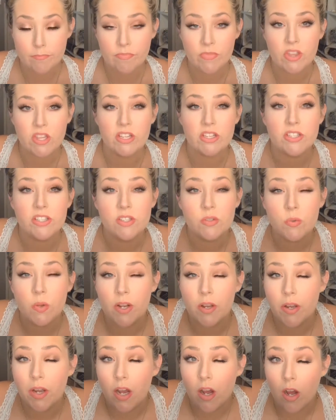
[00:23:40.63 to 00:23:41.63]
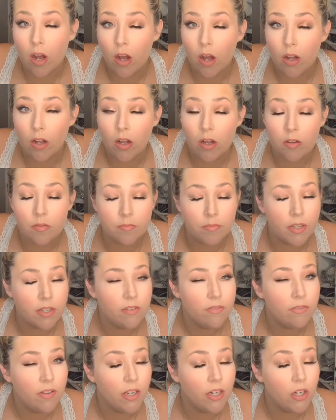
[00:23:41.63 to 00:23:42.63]
This is what I call my
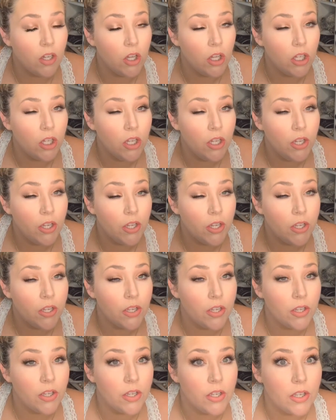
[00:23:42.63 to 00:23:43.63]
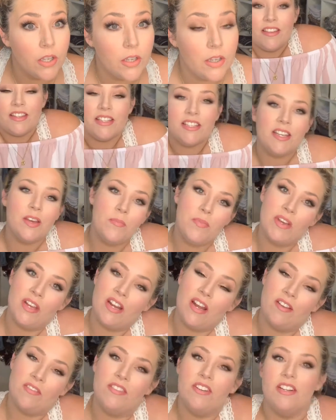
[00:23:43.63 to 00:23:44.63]
final look. This can be an
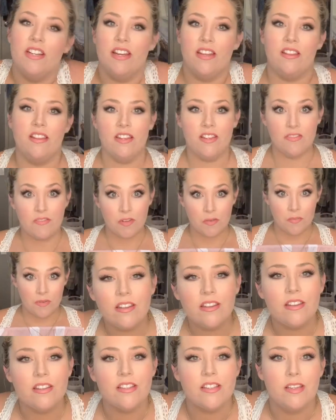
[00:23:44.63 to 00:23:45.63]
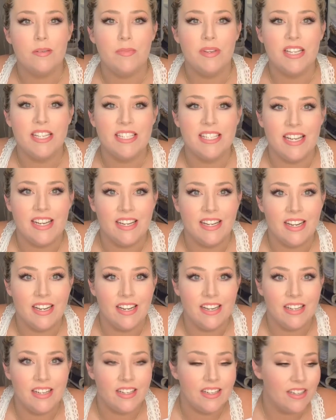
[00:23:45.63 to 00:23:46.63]
everyday thing for me. This could be a date
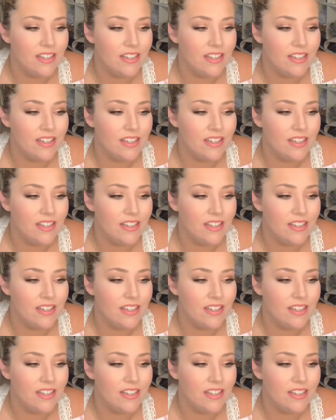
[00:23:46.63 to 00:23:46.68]
night.